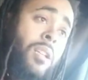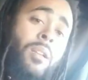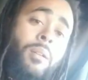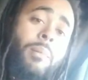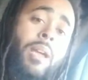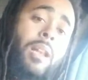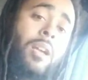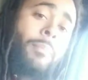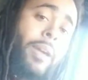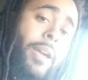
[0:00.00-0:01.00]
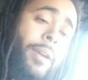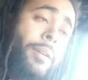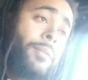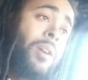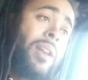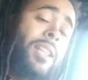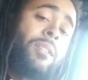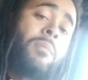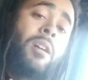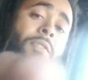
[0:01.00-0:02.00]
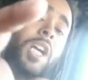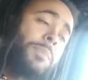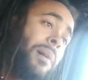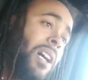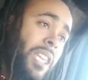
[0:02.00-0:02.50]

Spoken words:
Man, look, man. Don't let them motherfuckers punk